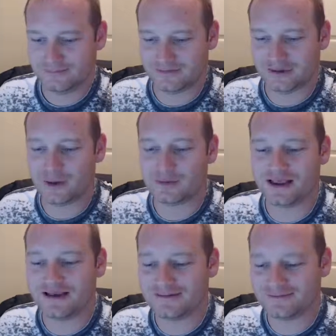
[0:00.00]
Slowed
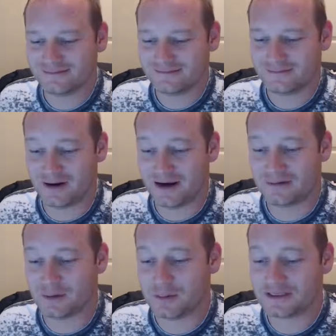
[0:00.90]
down. Ran
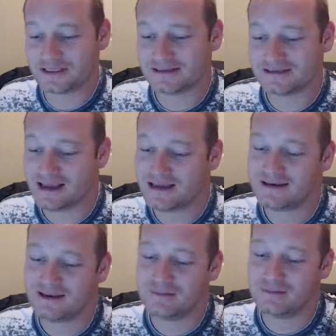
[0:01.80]
into a Michigan State
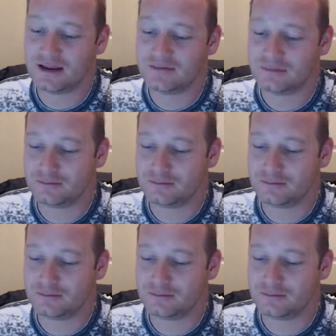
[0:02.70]
team that,